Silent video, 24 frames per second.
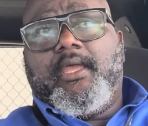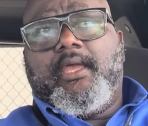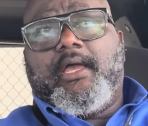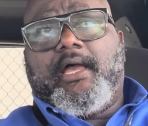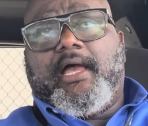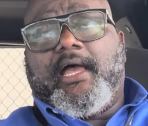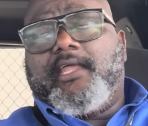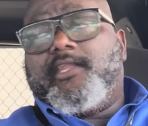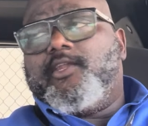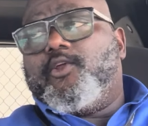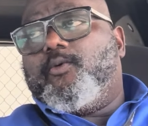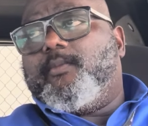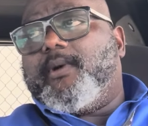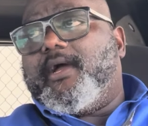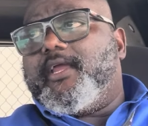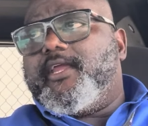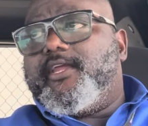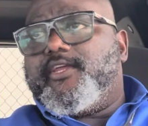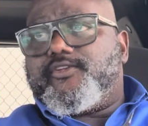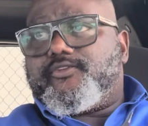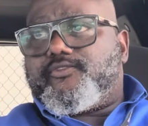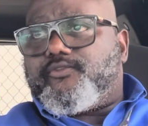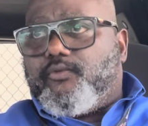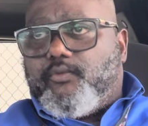I know my
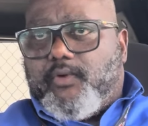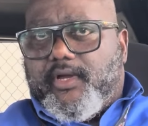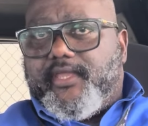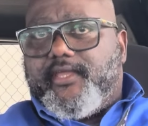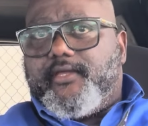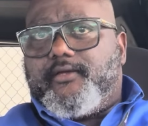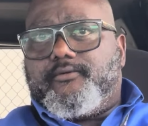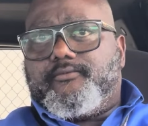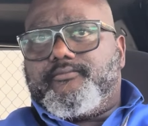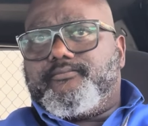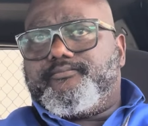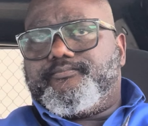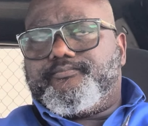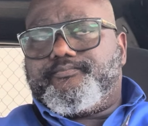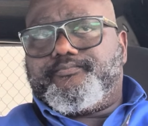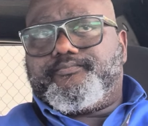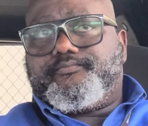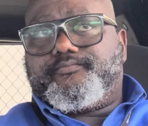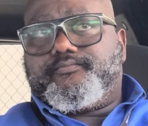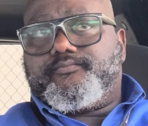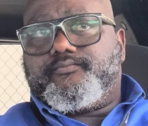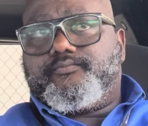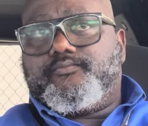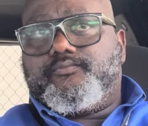history well.
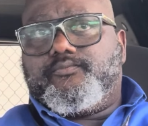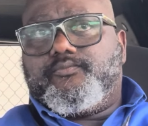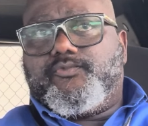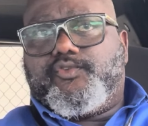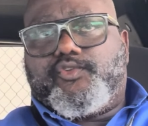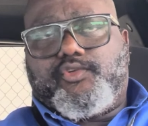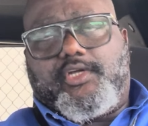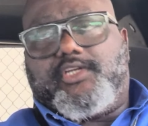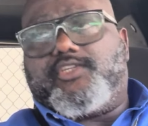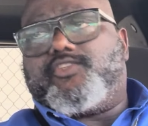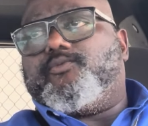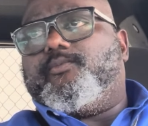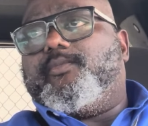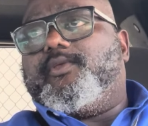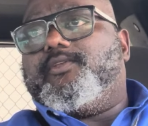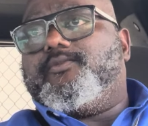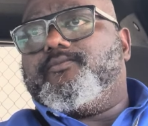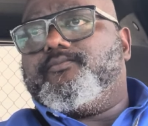Trust me.